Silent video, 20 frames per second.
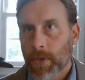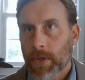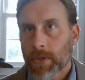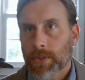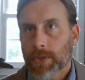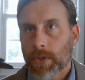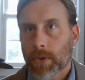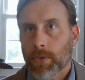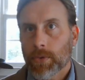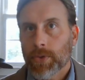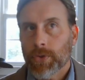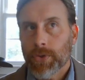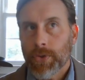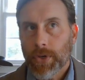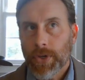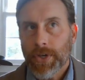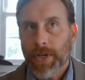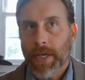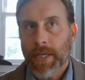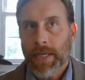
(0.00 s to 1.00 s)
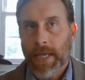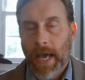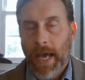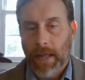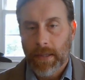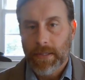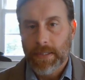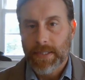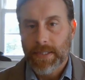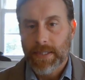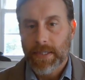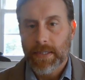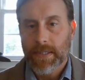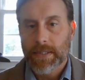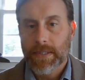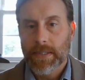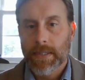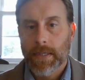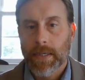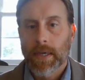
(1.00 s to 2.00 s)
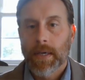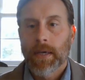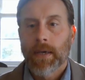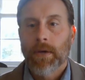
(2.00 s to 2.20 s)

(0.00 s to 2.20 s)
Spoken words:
So good analysis,